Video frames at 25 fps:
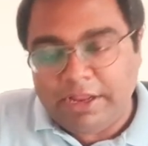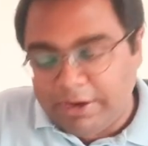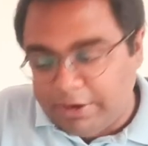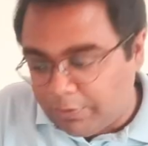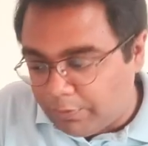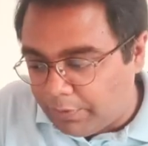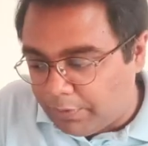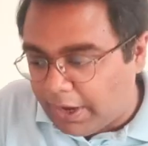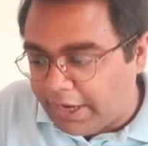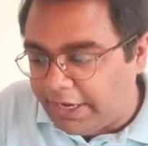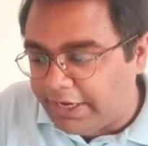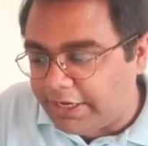
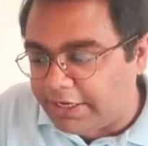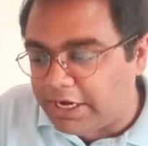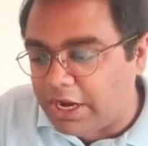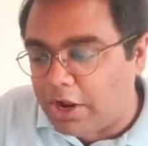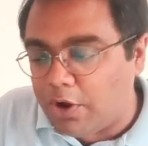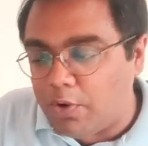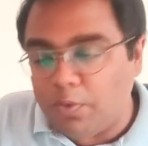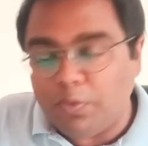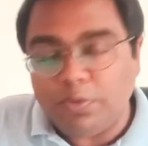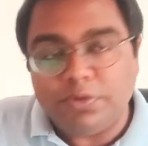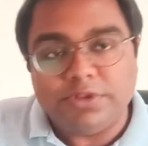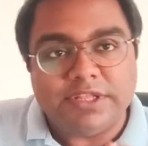right
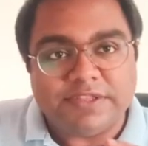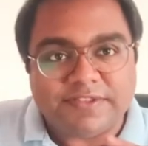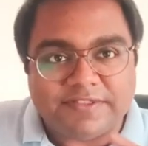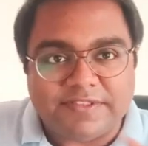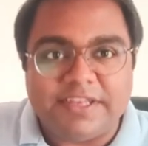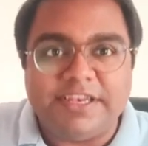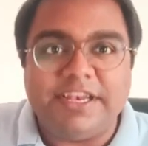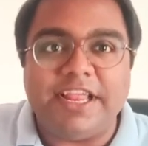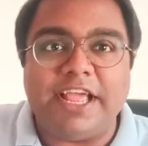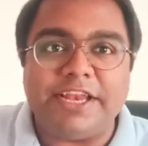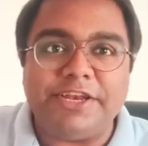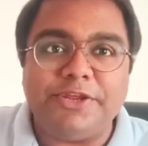now, the
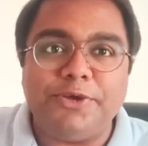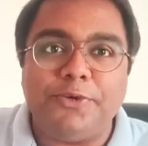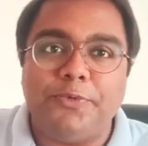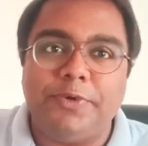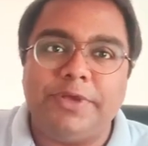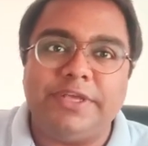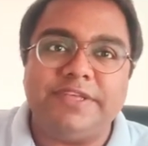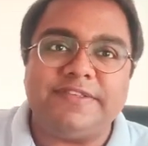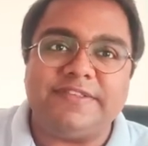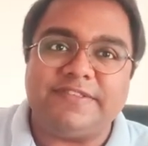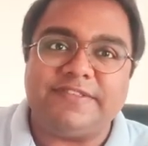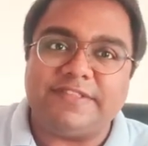scenario is